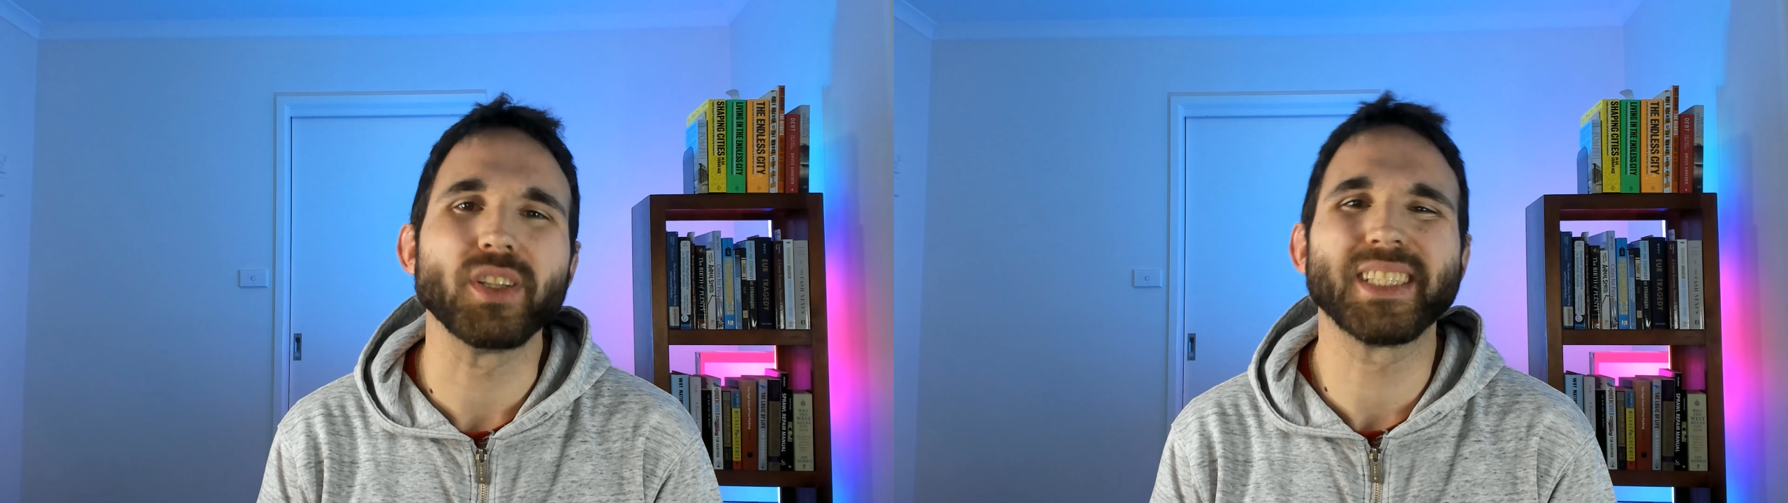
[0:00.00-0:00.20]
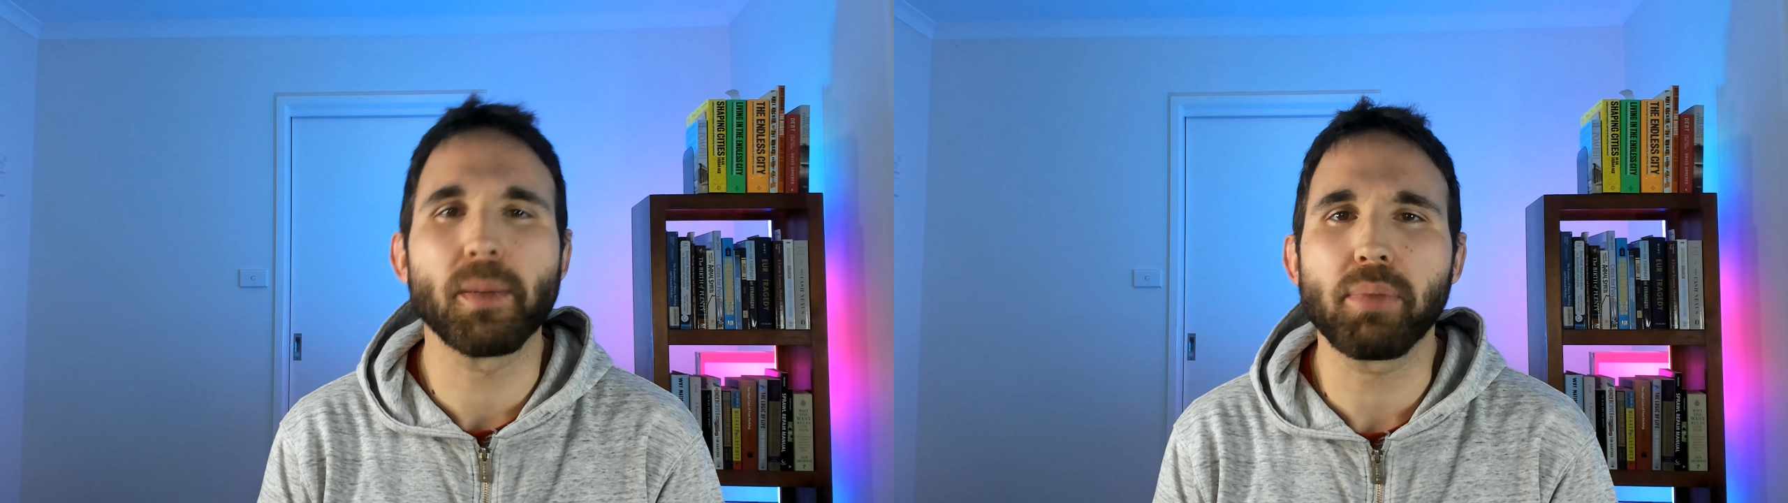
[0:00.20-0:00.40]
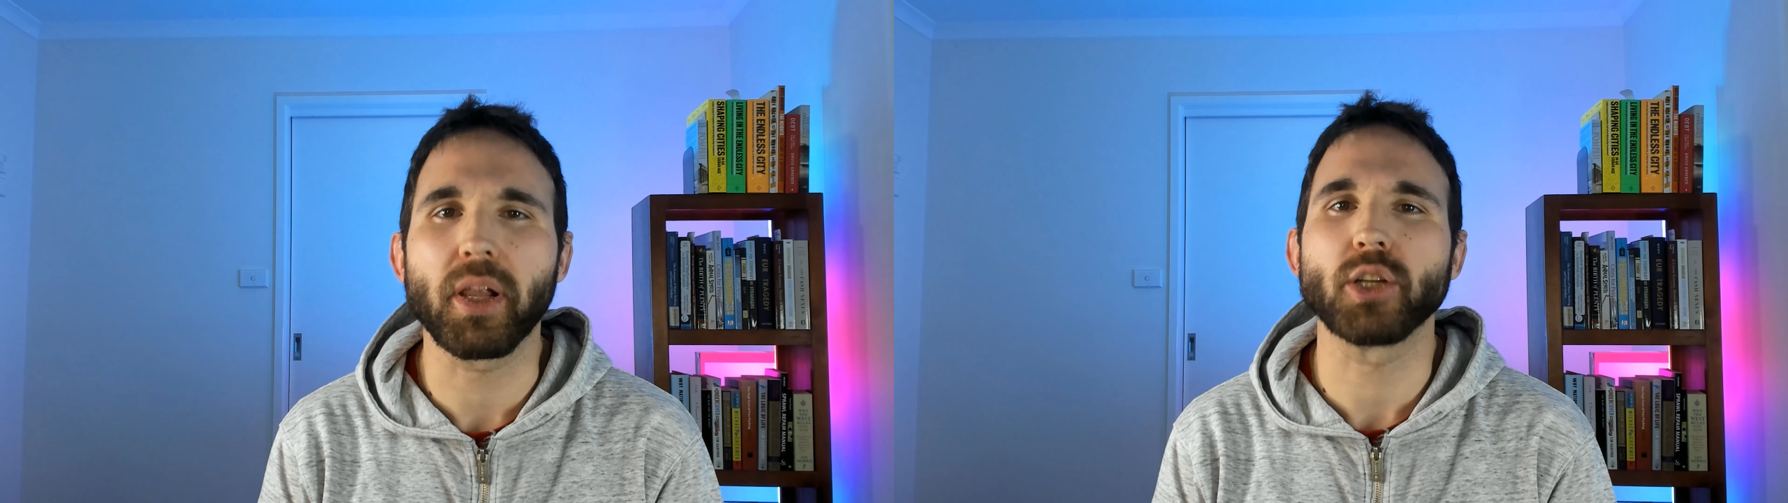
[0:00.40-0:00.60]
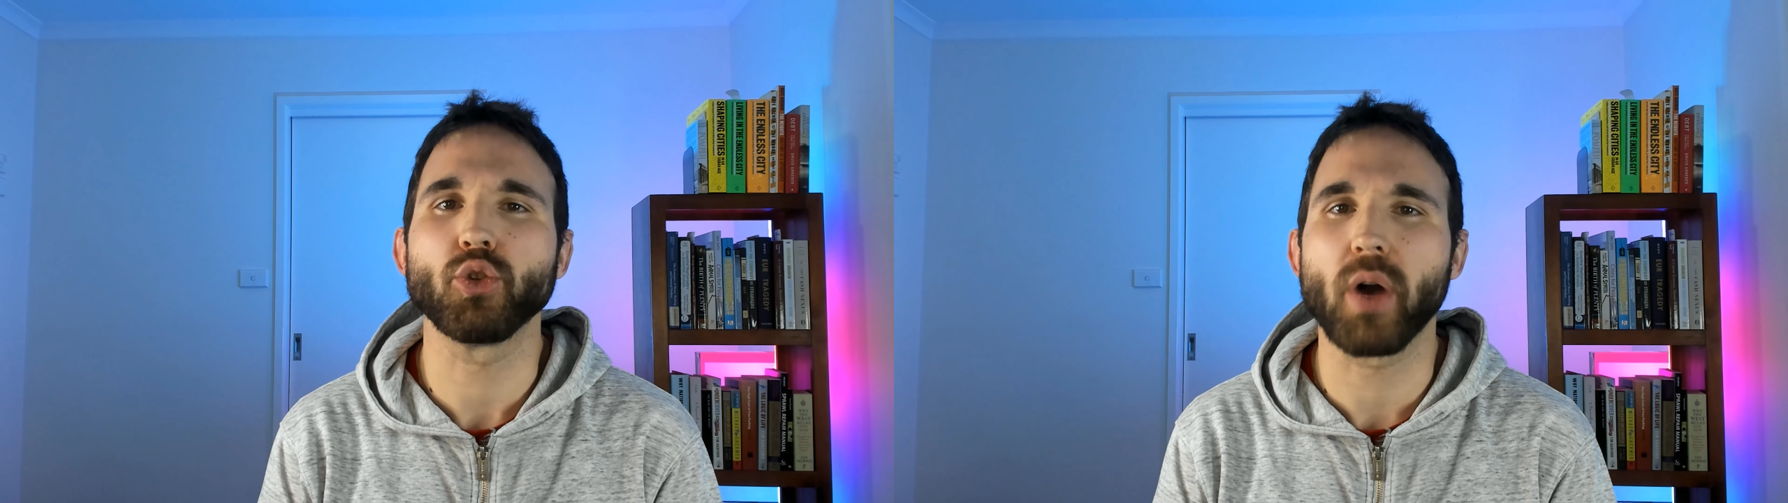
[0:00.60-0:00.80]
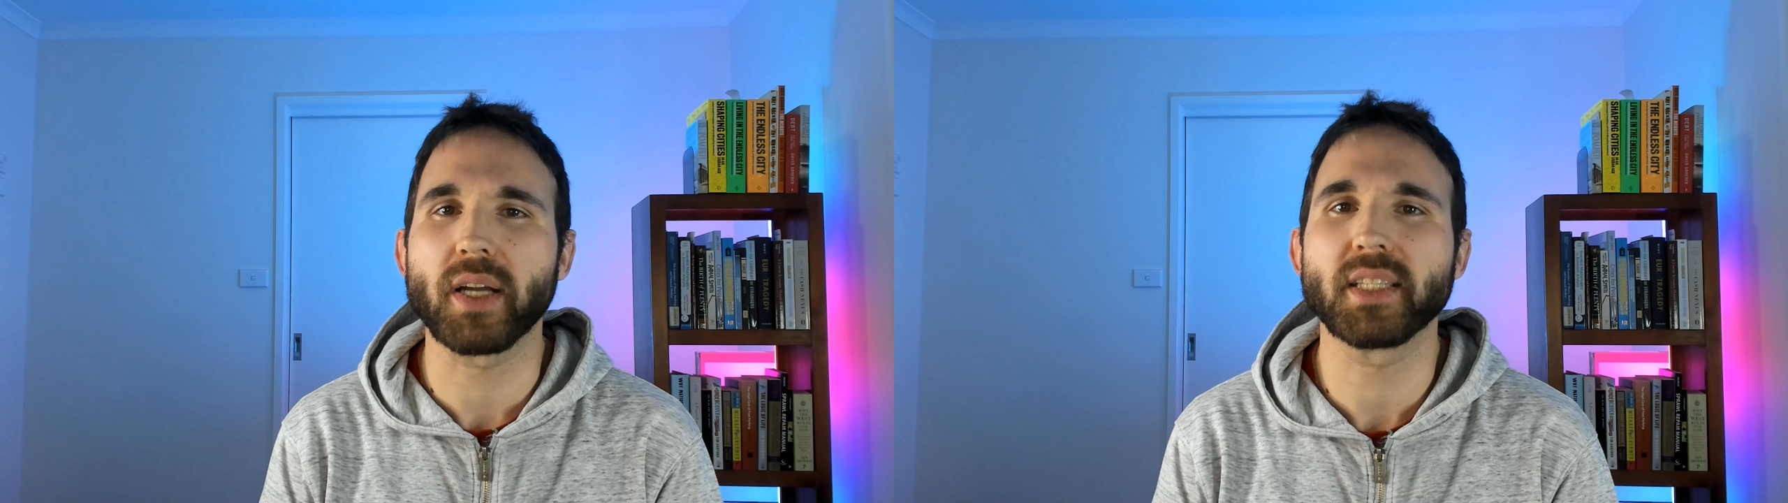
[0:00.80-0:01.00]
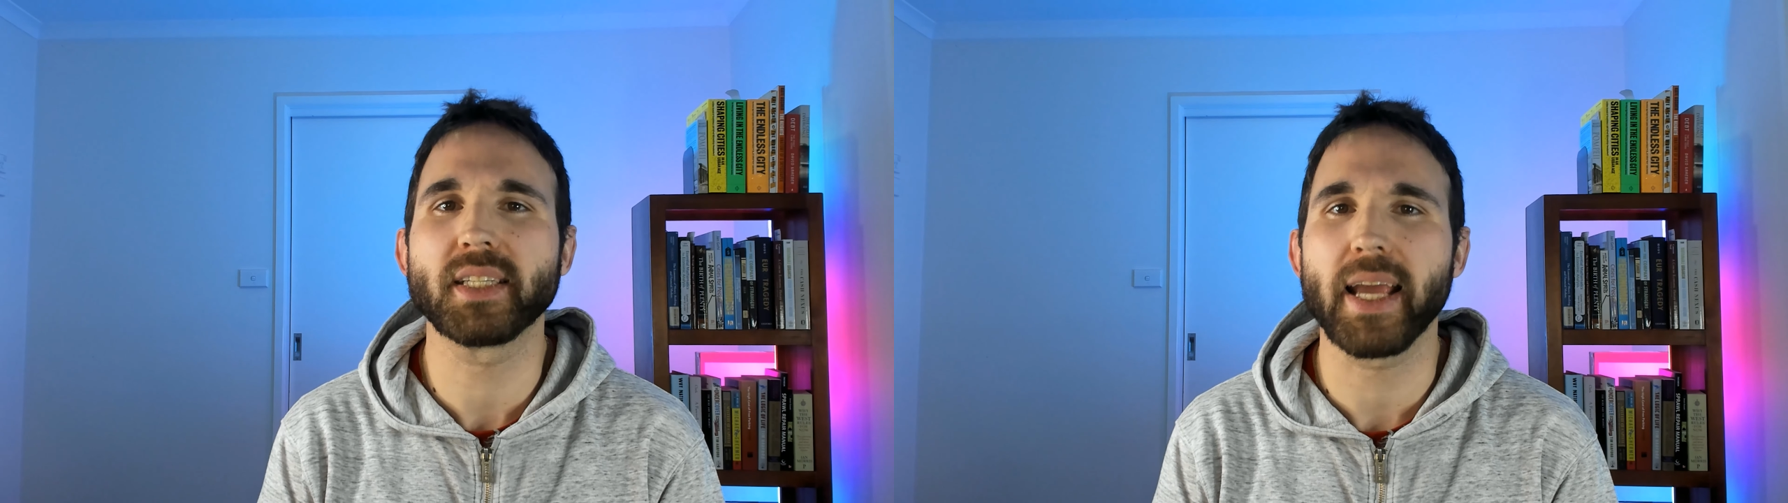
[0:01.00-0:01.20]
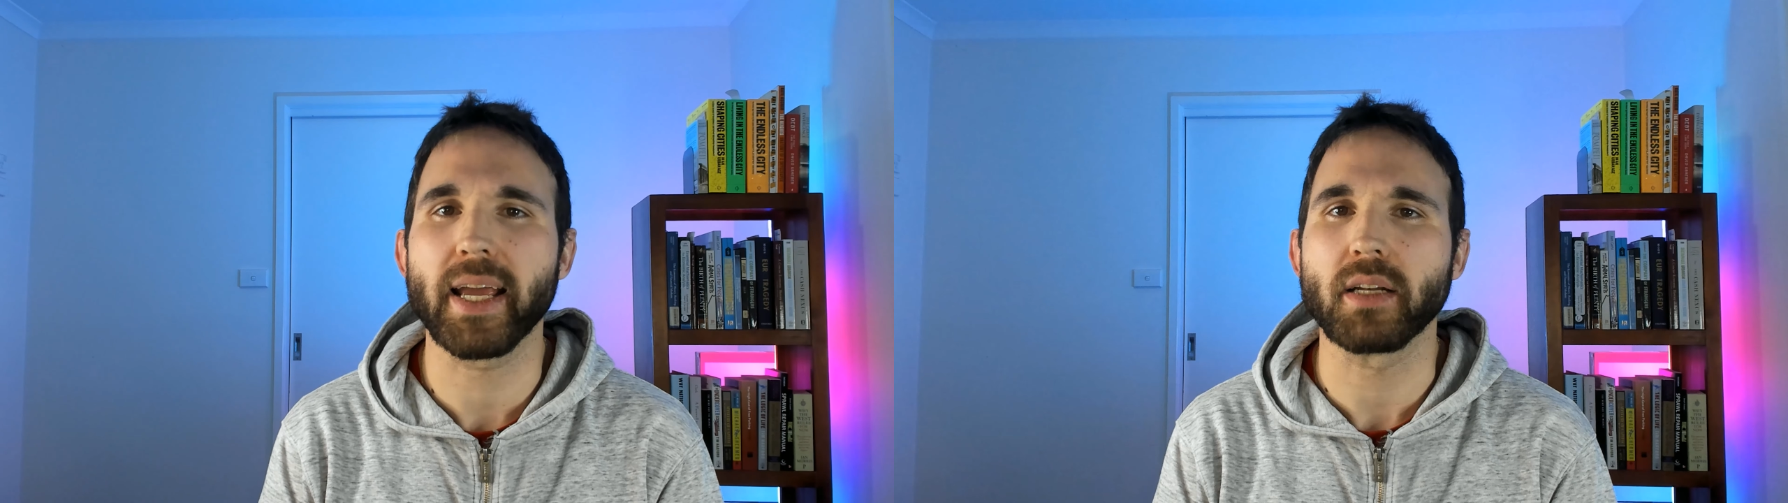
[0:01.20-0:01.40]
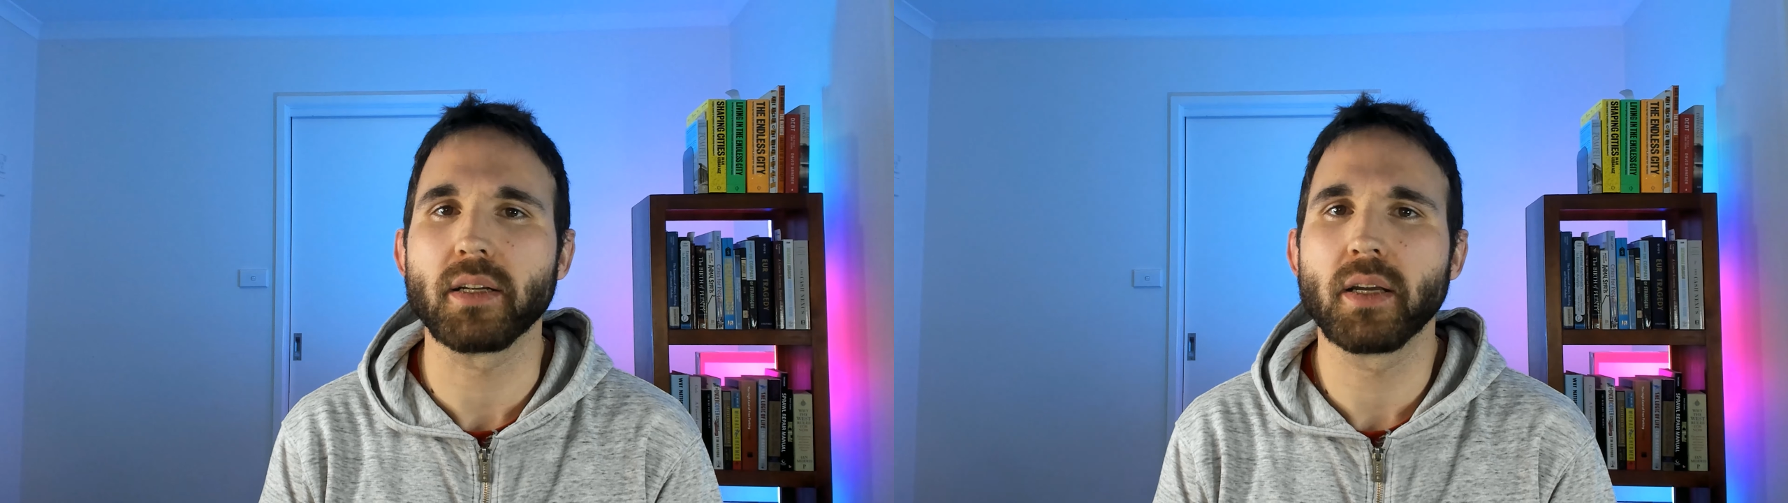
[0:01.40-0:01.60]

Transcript: simpler to understand.